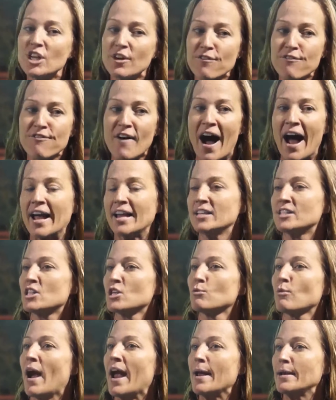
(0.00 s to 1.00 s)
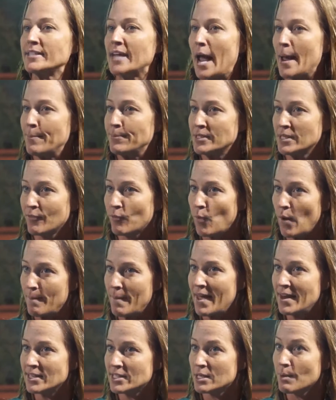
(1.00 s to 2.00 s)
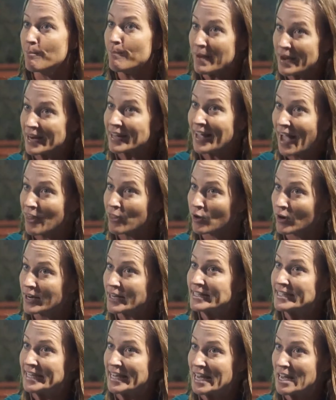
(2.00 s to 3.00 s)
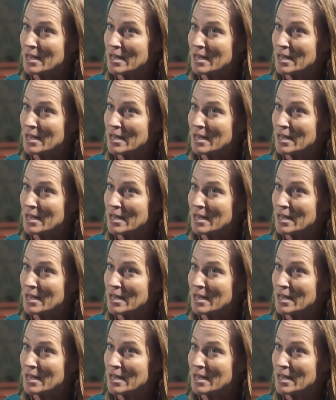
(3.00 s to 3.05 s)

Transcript: She finds the right types of women to be together on a